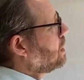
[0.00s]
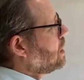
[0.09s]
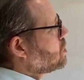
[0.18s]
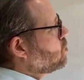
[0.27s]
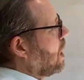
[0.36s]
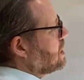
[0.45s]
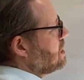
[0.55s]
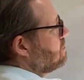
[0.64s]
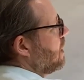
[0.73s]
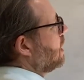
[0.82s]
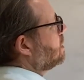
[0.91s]
That's why
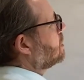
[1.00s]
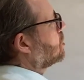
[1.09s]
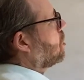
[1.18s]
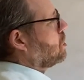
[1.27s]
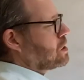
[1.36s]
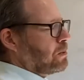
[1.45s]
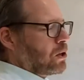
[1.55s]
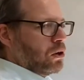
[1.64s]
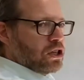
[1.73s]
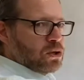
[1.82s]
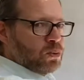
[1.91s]
dividing the costs up
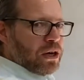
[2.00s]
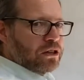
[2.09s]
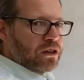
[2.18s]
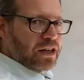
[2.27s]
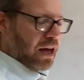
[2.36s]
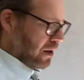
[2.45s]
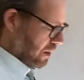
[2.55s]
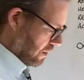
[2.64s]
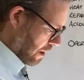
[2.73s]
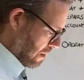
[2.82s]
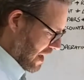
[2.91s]
according to where that
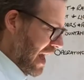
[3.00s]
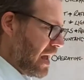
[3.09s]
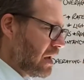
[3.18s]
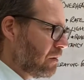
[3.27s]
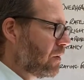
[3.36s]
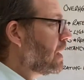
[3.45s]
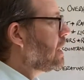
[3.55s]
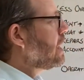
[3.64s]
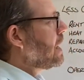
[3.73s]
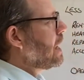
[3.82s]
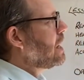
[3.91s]
they behave
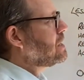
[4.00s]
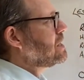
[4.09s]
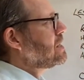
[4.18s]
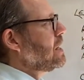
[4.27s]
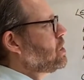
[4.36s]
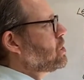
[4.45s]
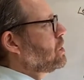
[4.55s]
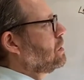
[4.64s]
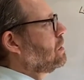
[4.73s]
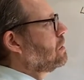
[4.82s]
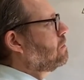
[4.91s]
is
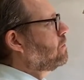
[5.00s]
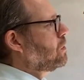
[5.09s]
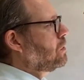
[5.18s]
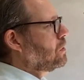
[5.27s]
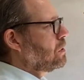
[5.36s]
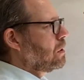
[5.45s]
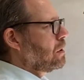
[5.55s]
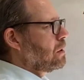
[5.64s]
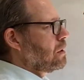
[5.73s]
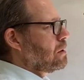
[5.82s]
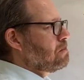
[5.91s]
essential for
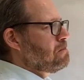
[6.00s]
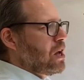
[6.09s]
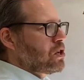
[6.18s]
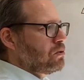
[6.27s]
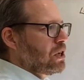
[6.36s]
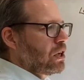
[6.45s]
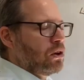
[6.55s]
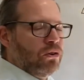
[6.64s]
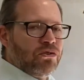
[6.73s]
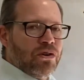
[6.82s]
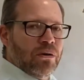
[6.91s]
measuring and
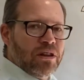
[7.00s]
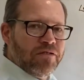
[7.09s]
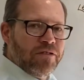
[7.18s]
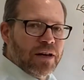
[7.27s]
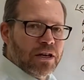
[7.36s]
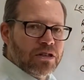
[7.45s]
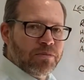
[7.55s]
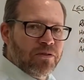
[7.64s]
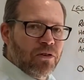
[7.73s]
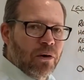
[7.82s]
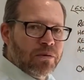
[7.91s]
controlling the financial
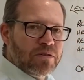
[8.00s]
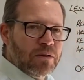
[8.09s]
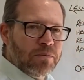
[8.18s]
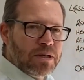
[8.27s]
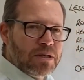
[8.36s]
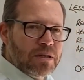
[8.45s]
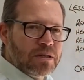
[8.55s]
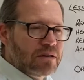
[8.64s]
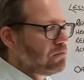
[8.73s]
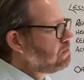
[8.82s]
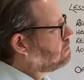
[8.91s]
performance of the business.